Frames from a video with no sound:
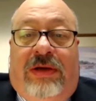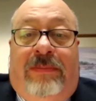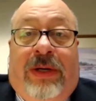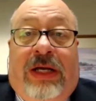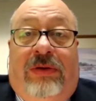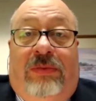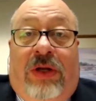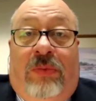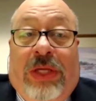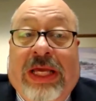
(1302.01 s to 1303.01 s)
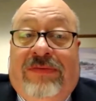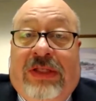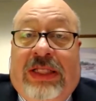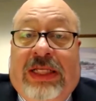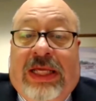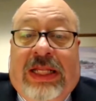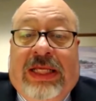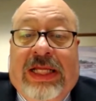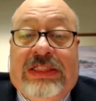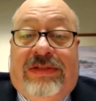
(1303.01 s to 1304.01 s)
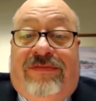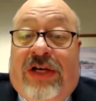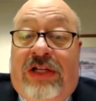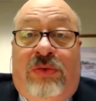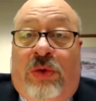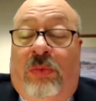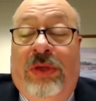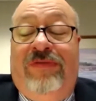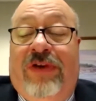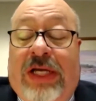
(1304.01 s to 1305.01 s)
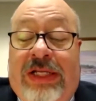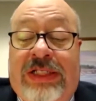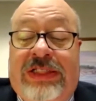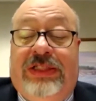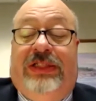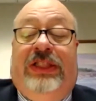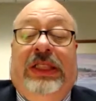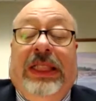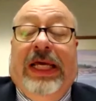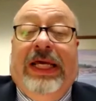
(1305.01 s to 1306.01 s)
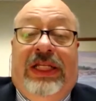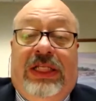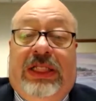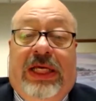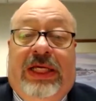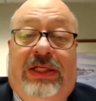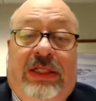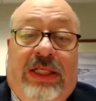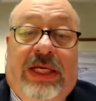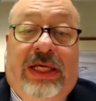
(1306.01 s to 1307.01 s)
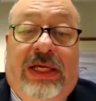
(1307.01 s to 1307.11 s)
But when we have to litigate against the fund, what we find is delay, delay, delay.